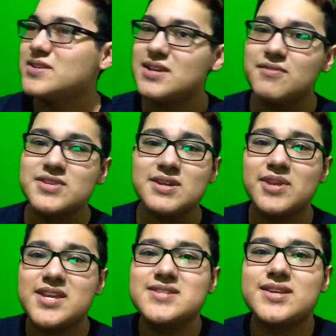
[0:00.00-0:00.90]
every time
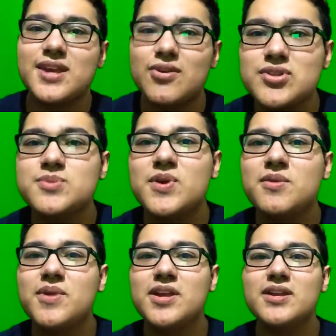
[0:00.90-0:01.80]
that he's encountered
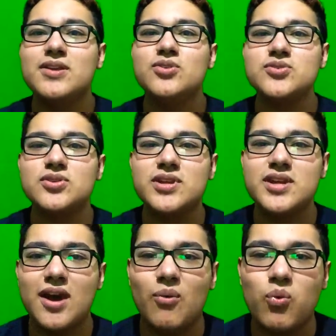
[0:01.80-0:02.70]
Spider-Man, he
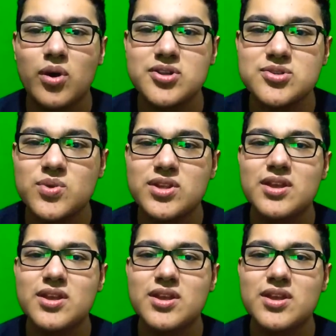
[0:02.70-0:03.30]
usually works